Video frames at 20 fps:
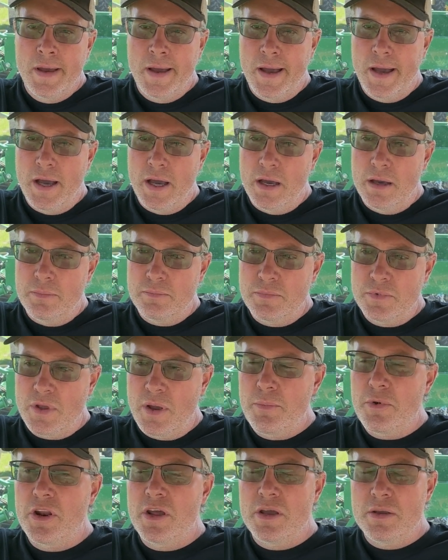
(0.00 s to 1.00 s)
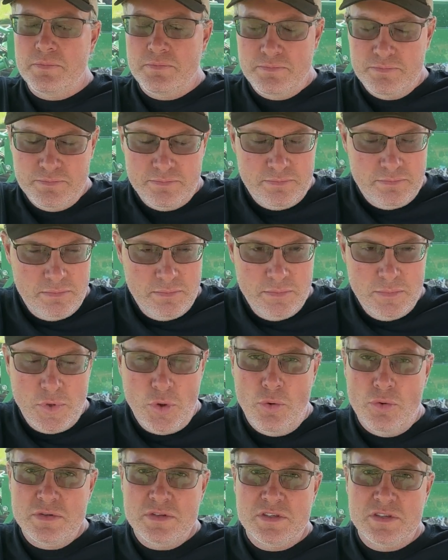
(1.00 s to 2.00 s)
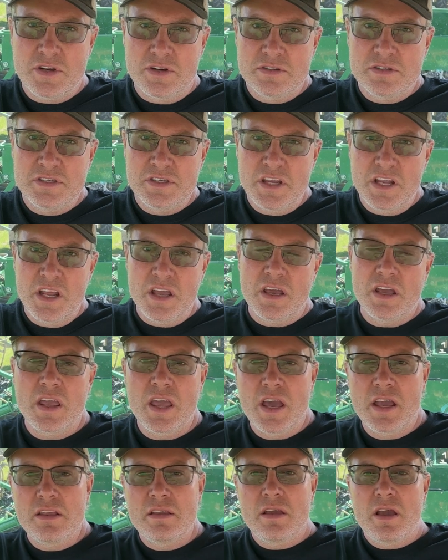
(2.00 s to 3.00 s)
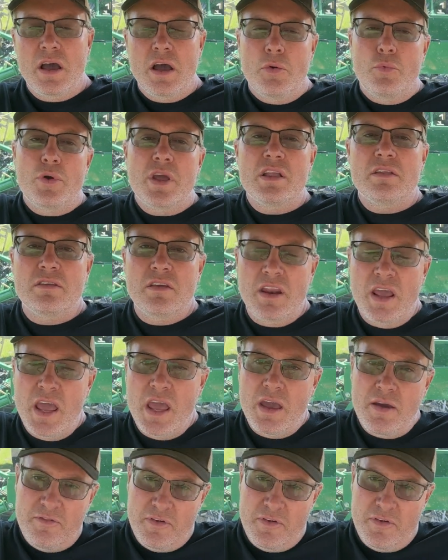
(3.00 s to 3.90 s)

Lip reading: I'm going to go and start seeding again wheat today.